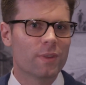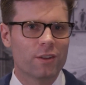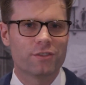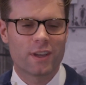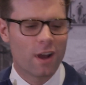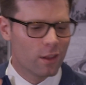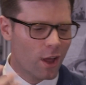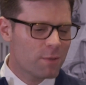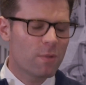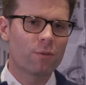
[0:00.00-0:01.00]
They'll say, I
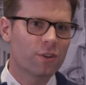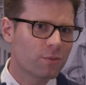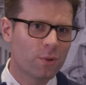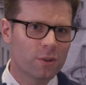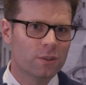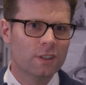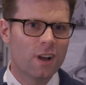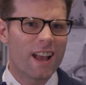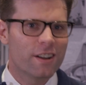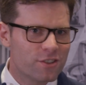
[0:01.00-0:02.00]
like my risk model,
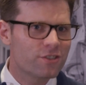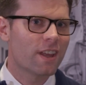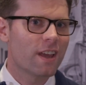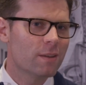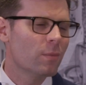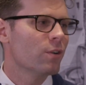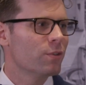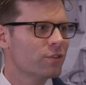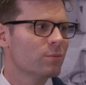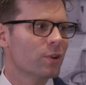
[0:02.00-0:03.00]
I understand my
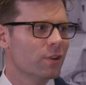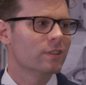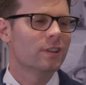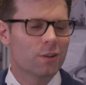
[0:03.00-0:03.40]
risk model.